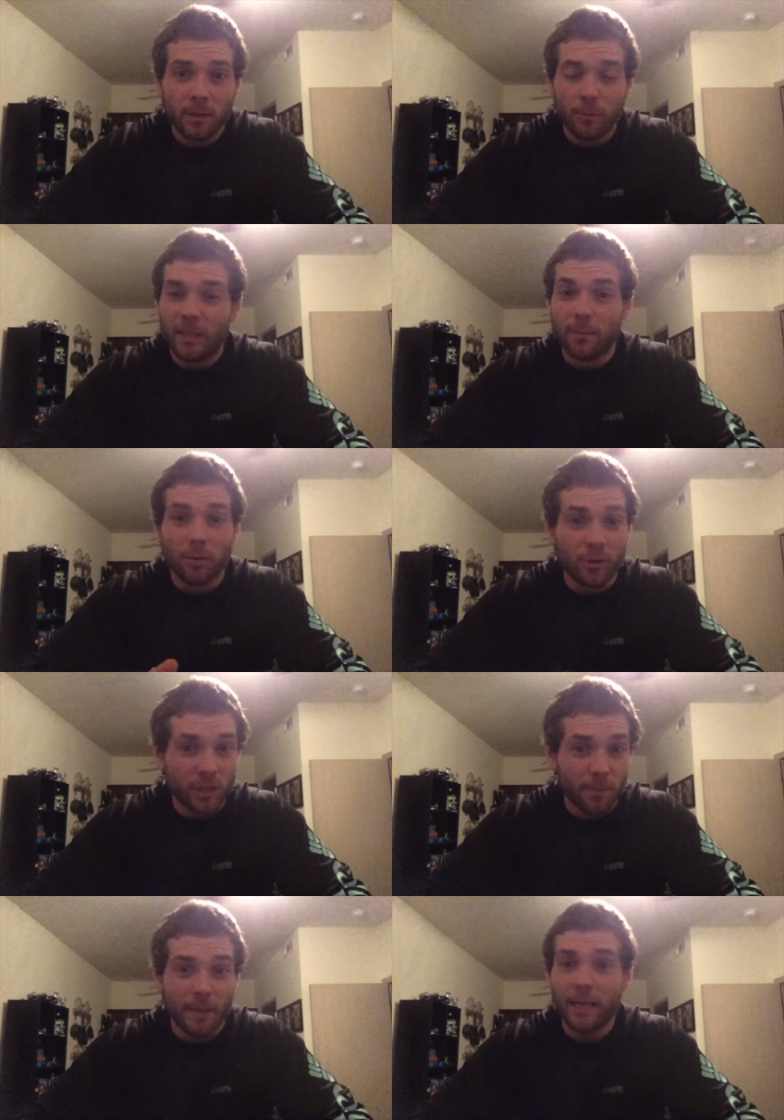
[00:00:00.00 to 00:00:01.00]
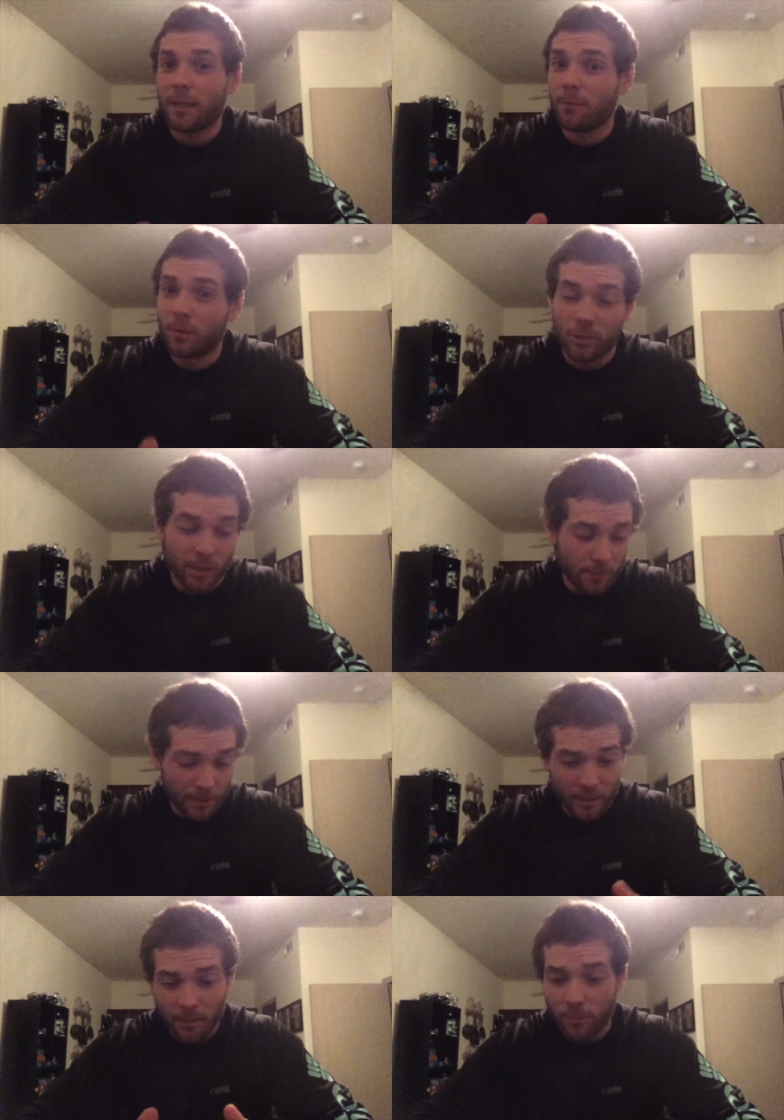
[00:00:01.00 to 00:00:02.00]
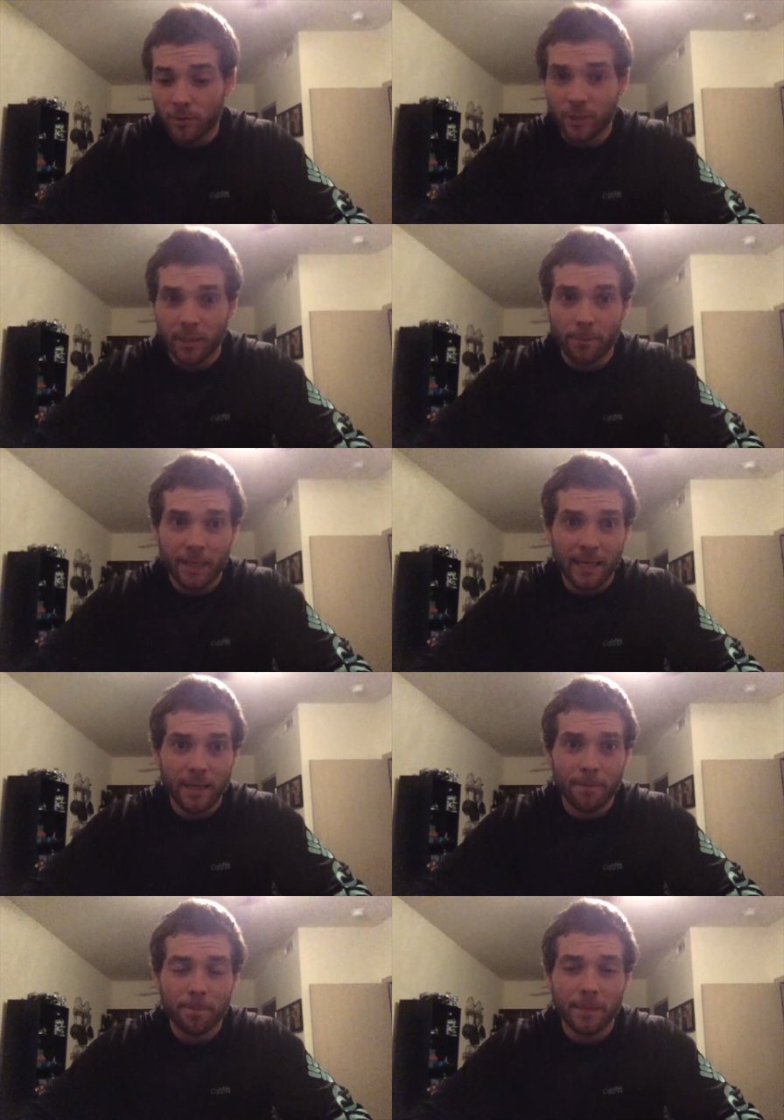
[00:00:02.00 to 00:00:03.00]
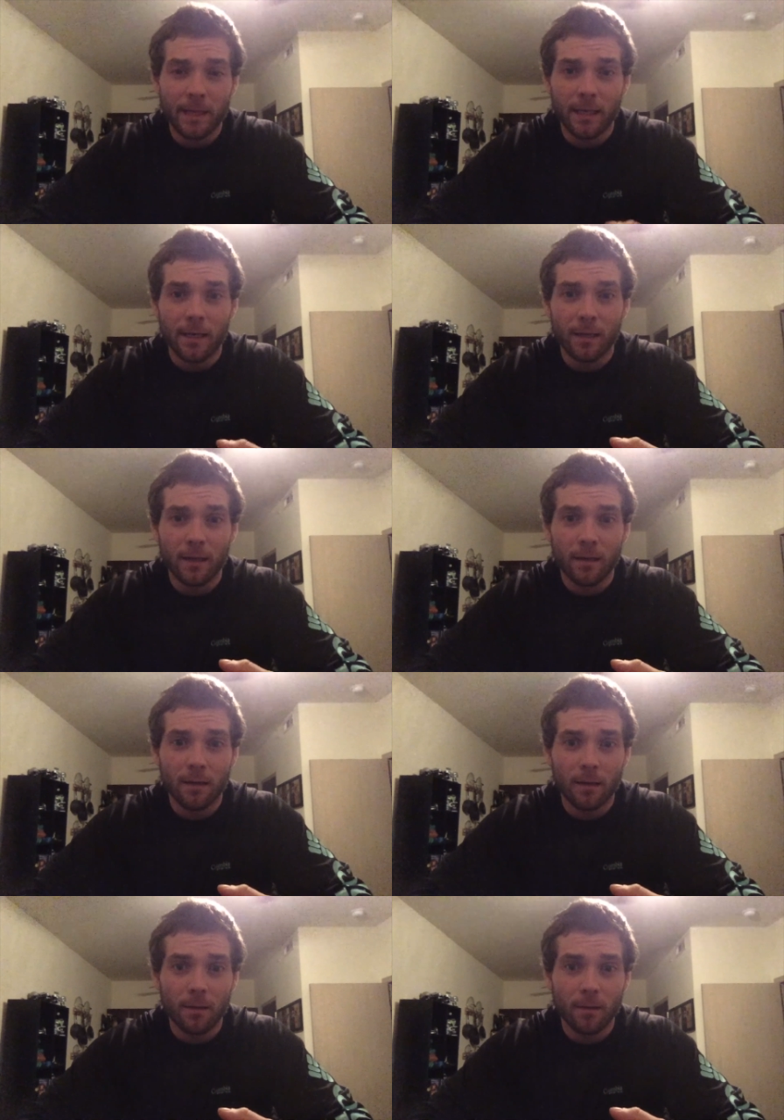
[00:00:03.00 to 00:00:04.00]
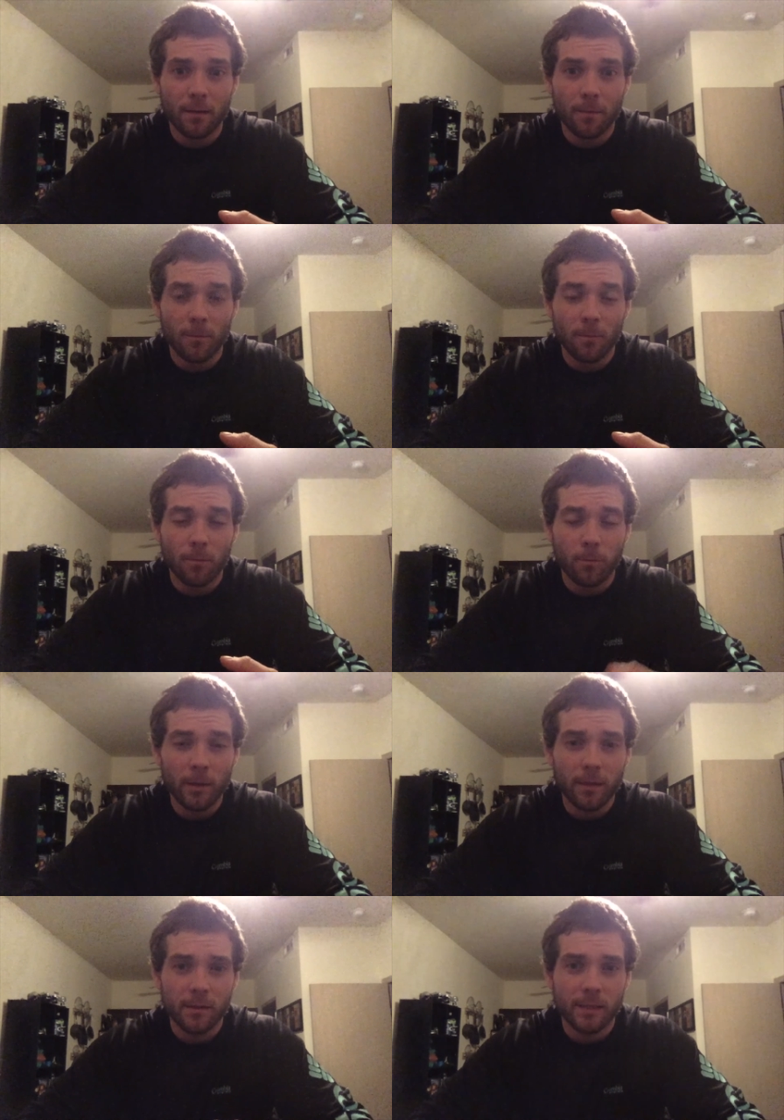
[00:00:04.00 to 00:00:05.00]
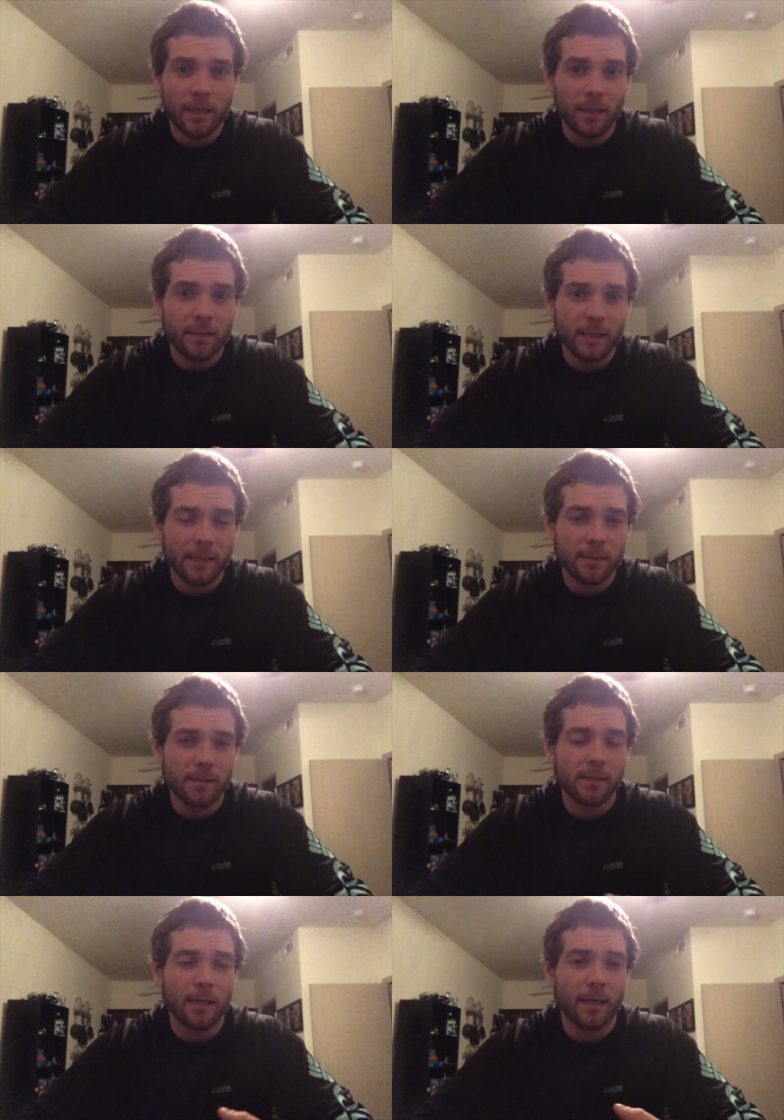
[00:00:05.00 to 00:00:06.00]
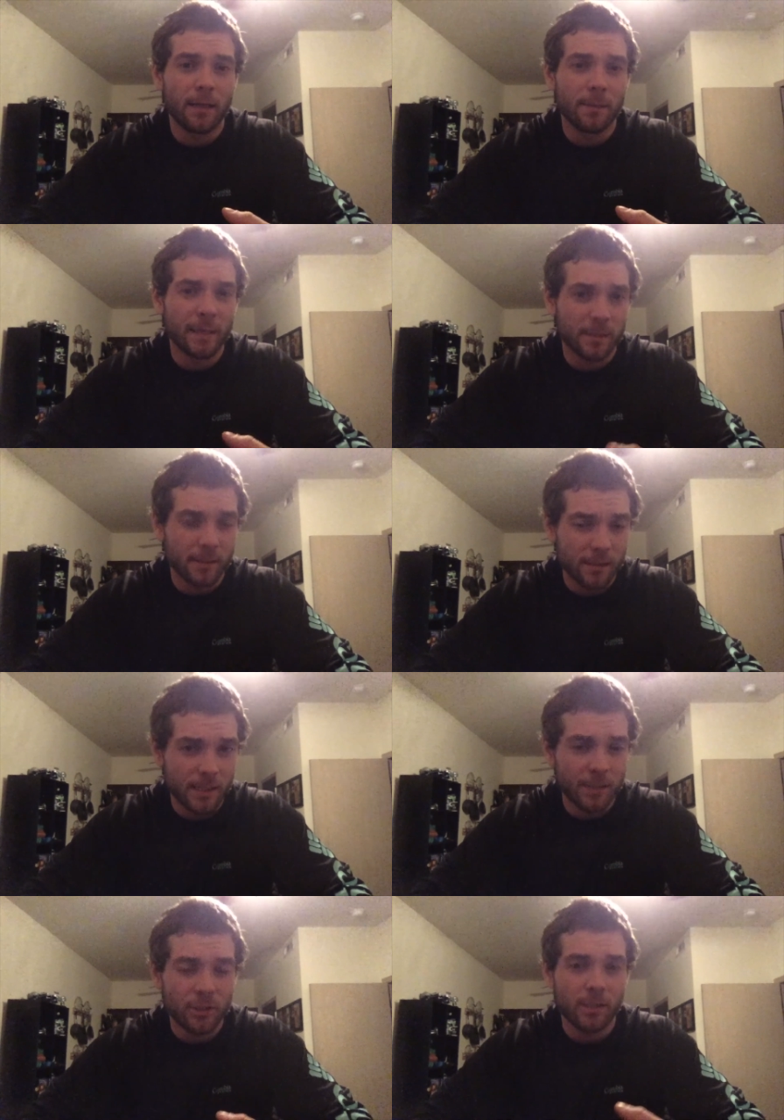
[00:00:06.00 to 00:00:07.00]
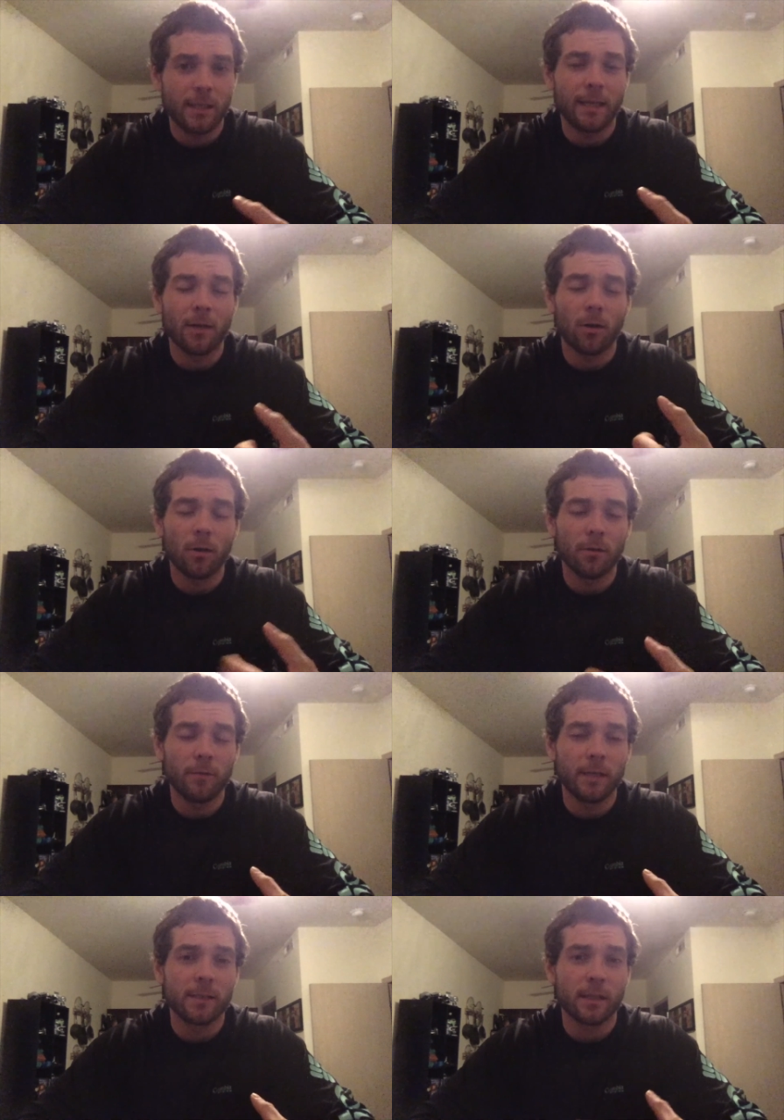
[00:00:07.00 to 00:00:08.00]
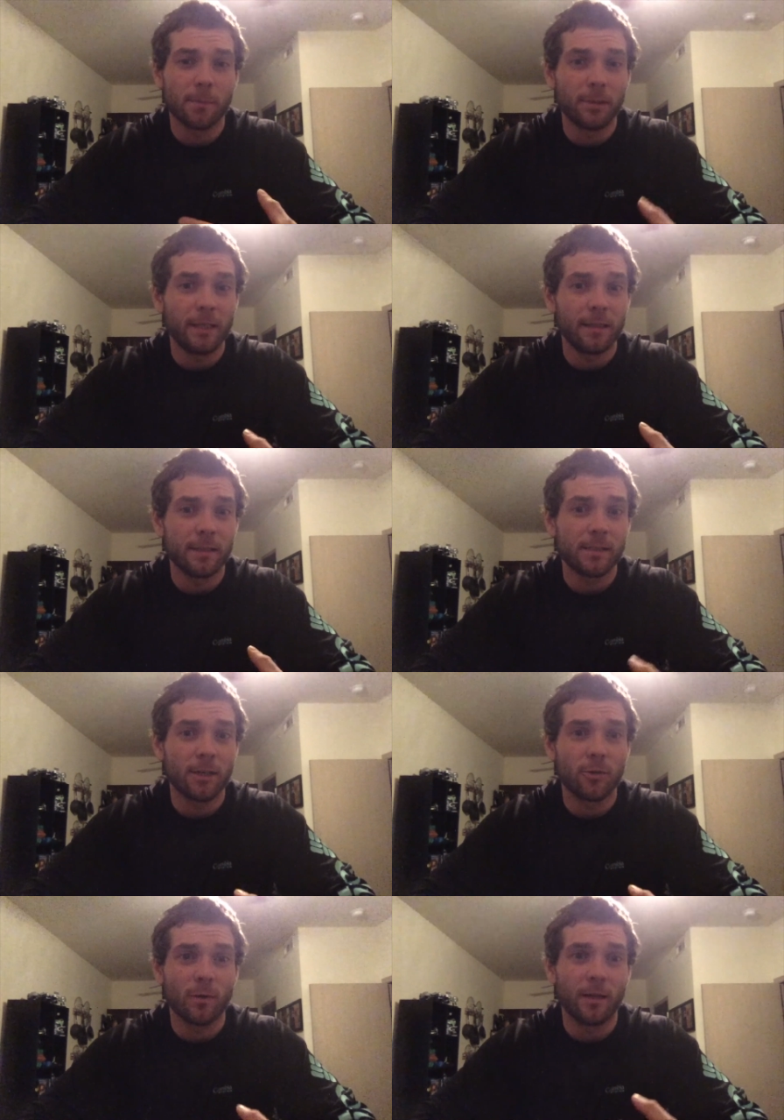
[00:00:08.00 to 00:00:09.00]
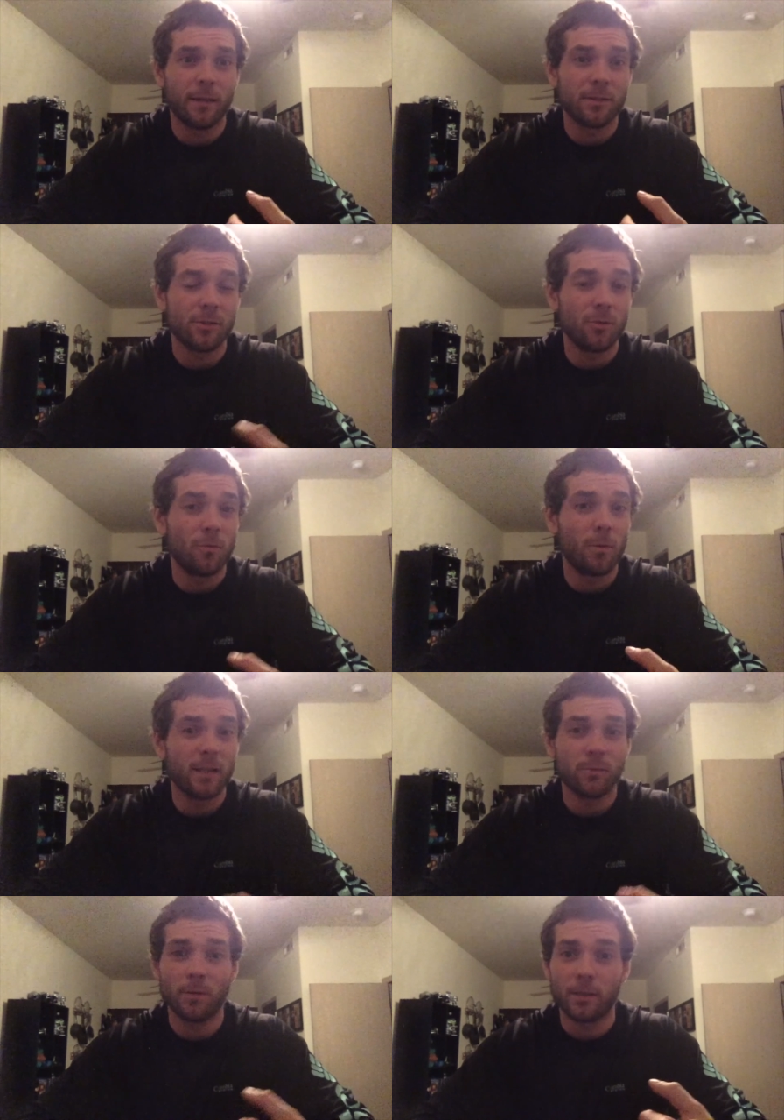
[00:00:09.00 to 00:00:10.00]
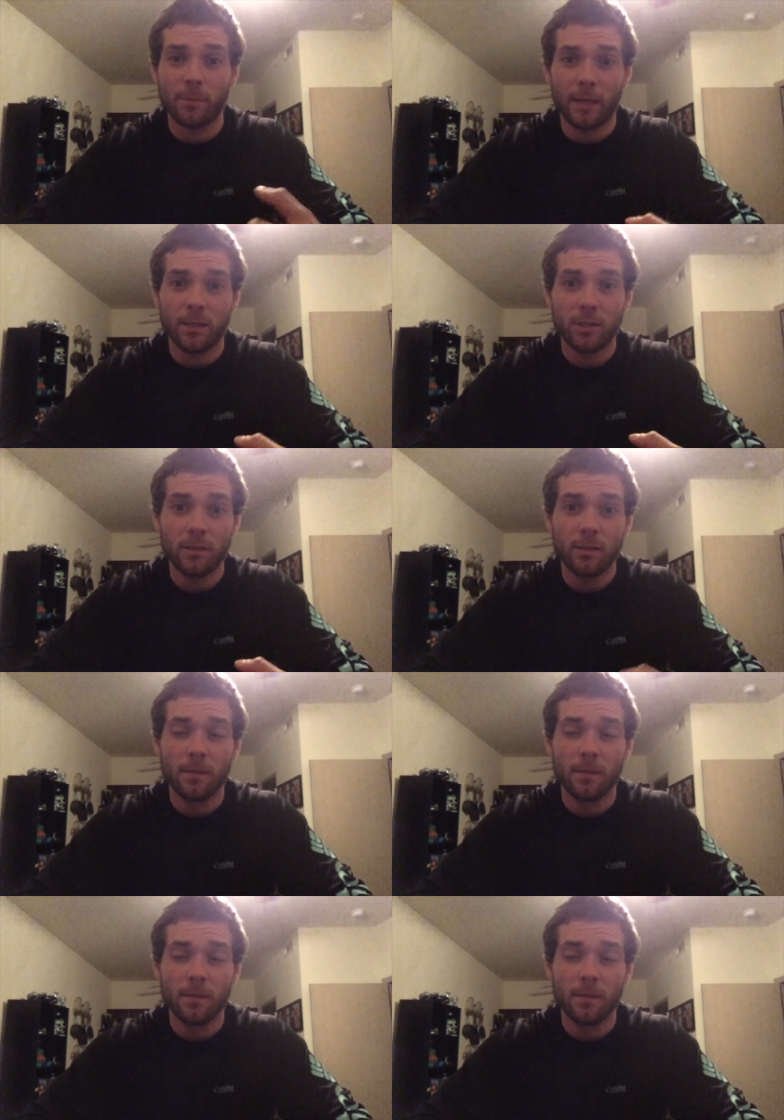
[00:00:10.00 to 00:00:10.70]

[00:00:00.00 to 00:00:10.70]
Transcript: We keep pushing it back and pushing it back and pushing it back. And with the signing of Texas and the Mexican Cession and all of this, completing this territory and this new westward expansion,